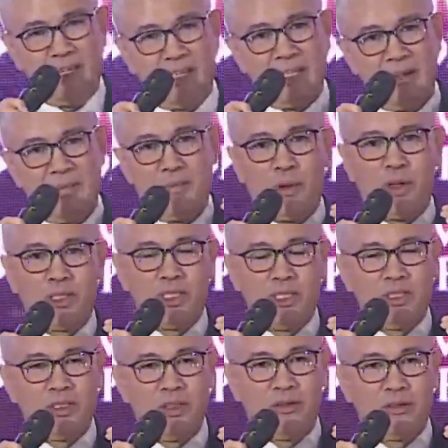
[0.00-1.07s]
the
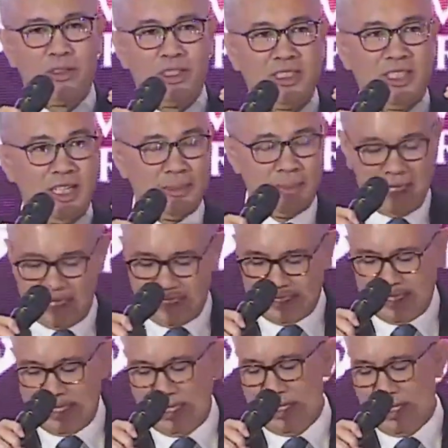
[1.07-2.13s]
importance of
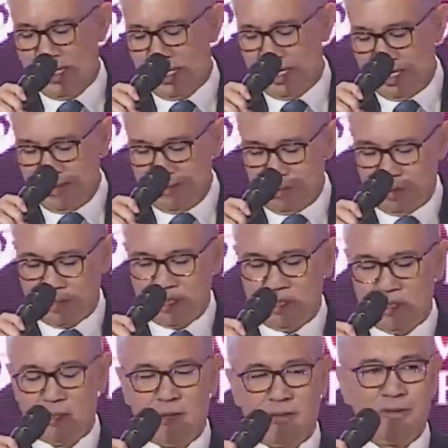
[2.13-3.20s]
sustainability, the
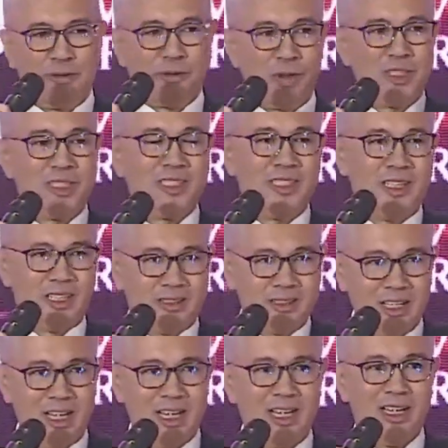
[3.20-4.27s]
importance of course,
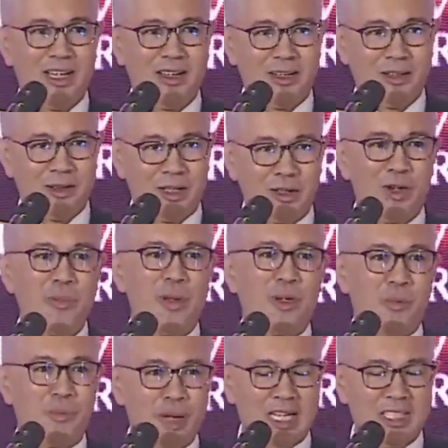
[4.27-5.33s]
economic
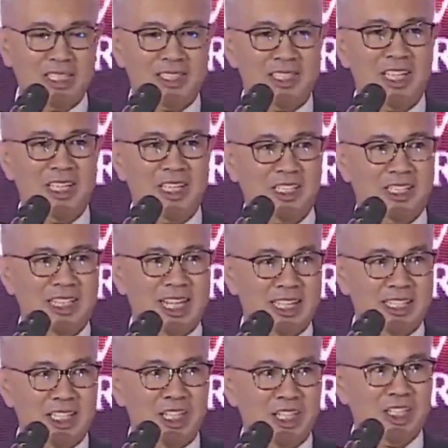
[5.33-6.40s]
complexity,
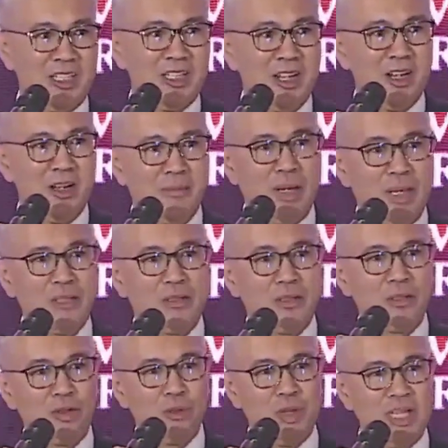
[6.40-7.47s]
digitalization,
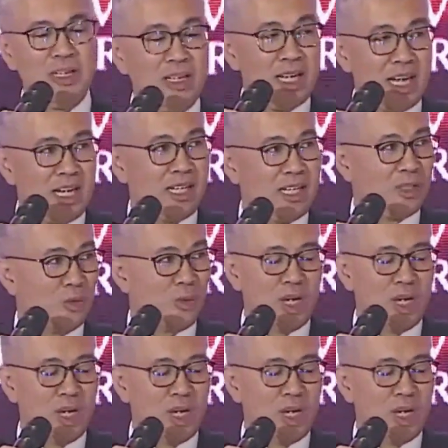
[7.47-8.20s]
but to be in line as